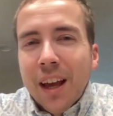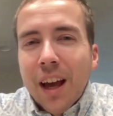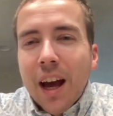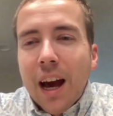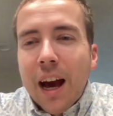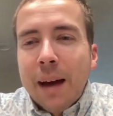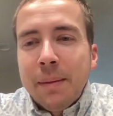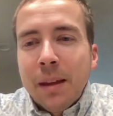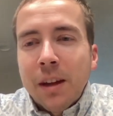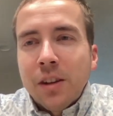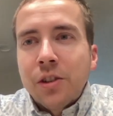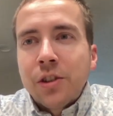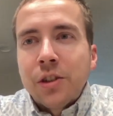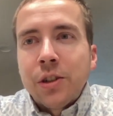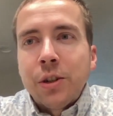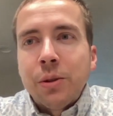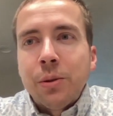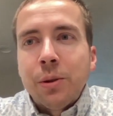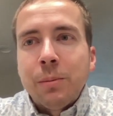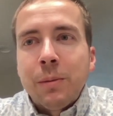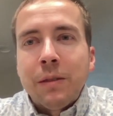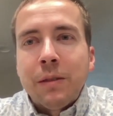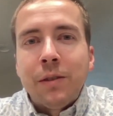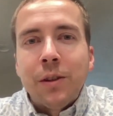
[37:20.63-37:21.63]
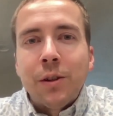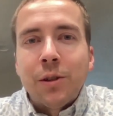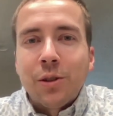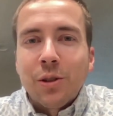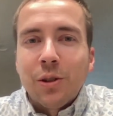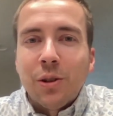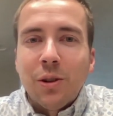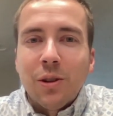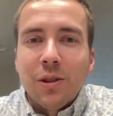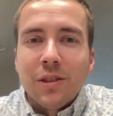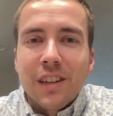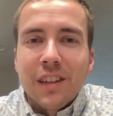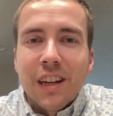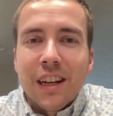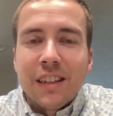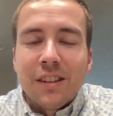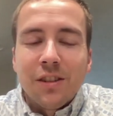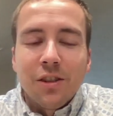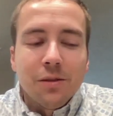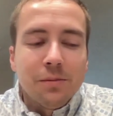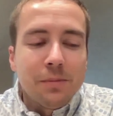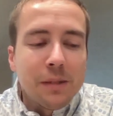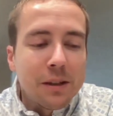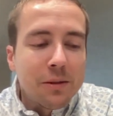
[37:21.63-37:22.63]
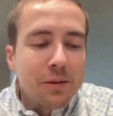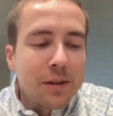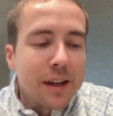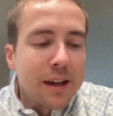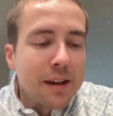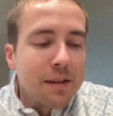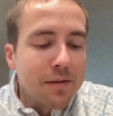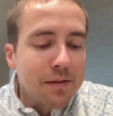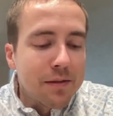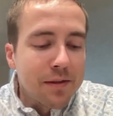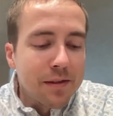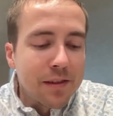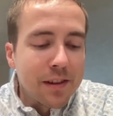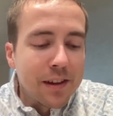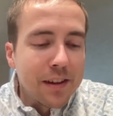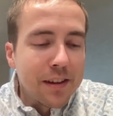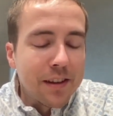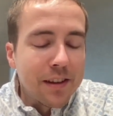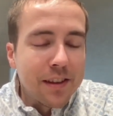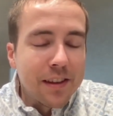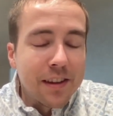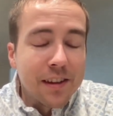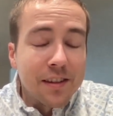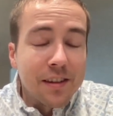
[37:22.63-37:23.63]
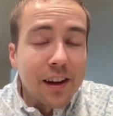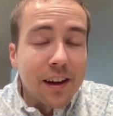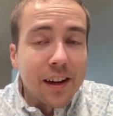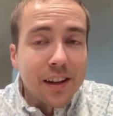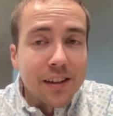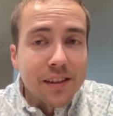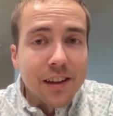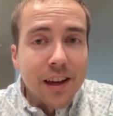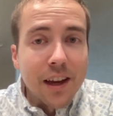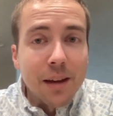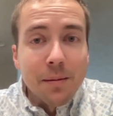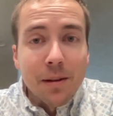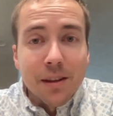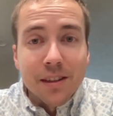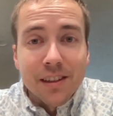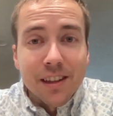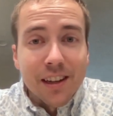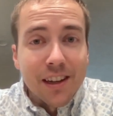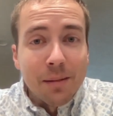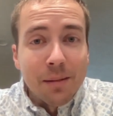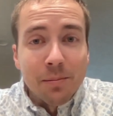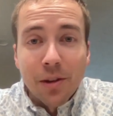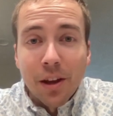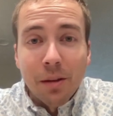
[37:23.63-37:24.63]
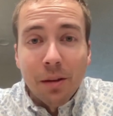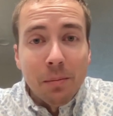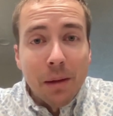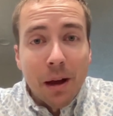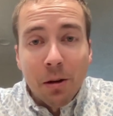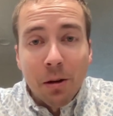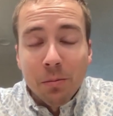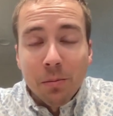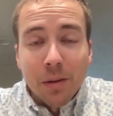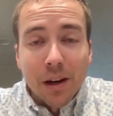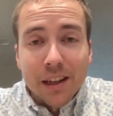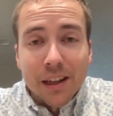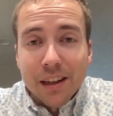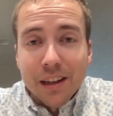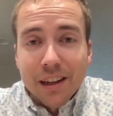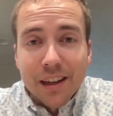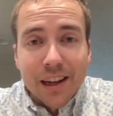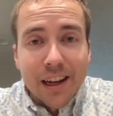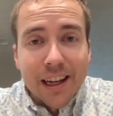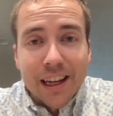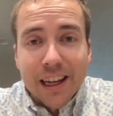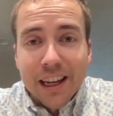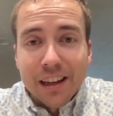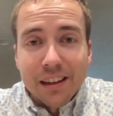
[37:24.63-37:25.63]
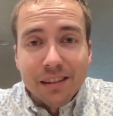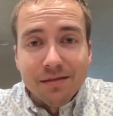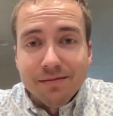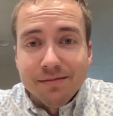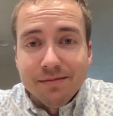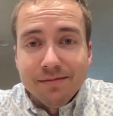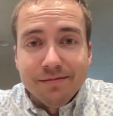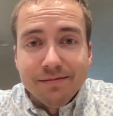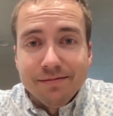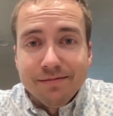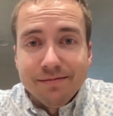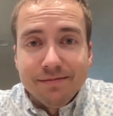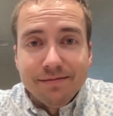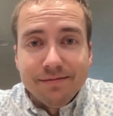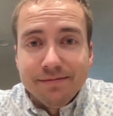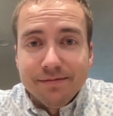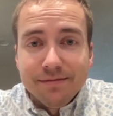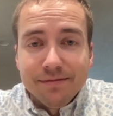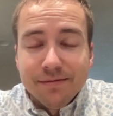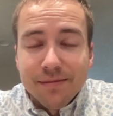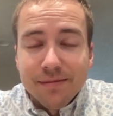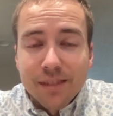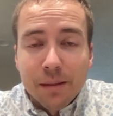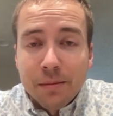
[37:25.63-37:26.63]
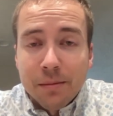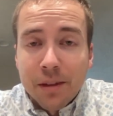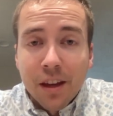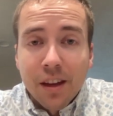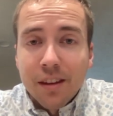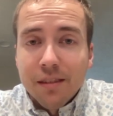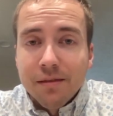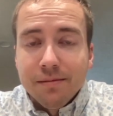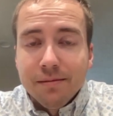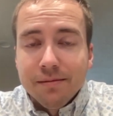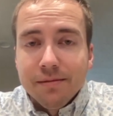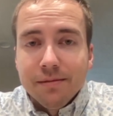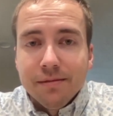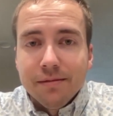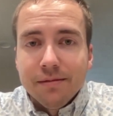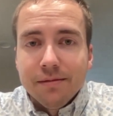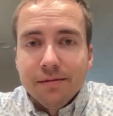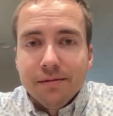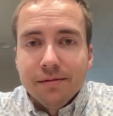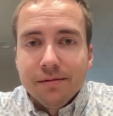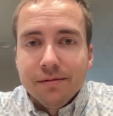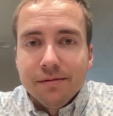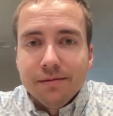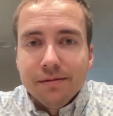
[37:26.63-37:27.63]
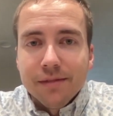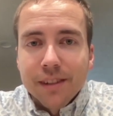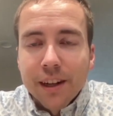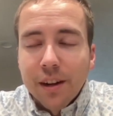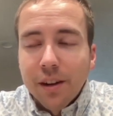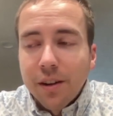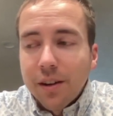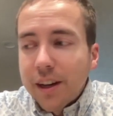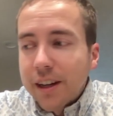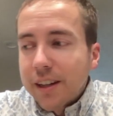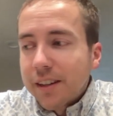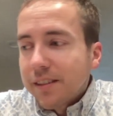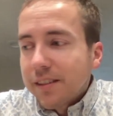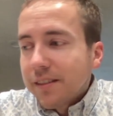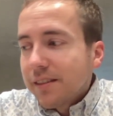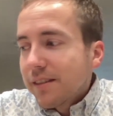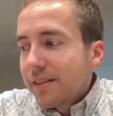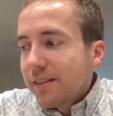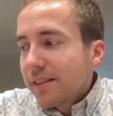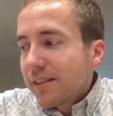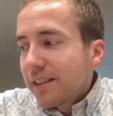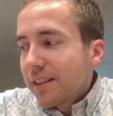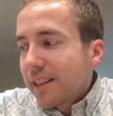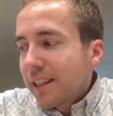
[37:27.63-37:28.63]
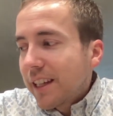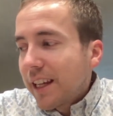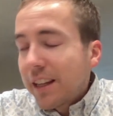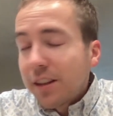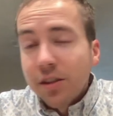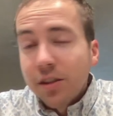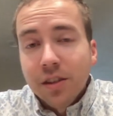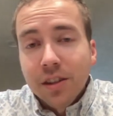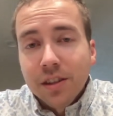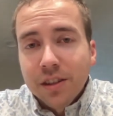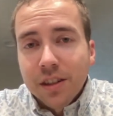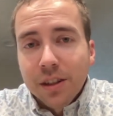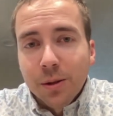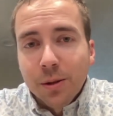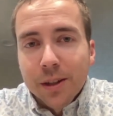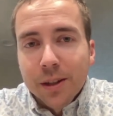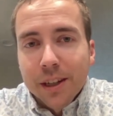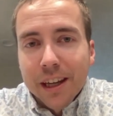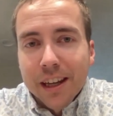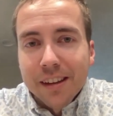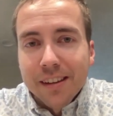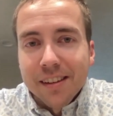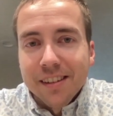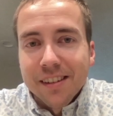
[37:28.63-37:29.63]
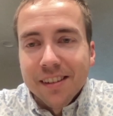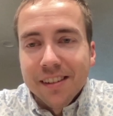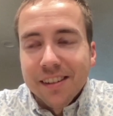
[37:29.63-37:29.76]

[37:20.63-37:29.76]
I'm not sure what my future holds. I told my wife the second time, I said, I'm done mountain biking. I'm done. I can't do this to you again.